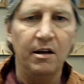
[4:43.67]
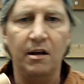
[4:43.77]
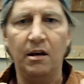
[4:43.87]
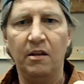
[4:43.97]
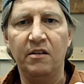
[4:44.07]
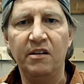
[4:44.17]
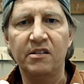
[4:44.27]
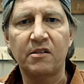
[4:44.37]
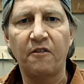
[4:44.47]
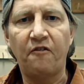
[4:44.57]
and
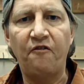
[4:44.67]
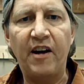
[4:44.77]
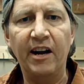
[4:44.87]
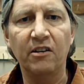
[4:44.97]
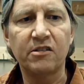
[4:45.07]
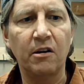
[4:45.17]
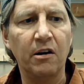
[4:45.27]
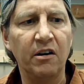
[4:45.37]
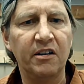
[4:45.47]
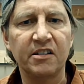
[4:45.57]
these files
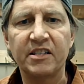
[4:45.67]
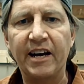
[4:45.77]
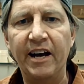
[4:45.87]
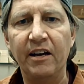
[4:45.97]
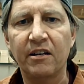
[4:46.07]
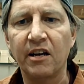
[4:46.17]
are designed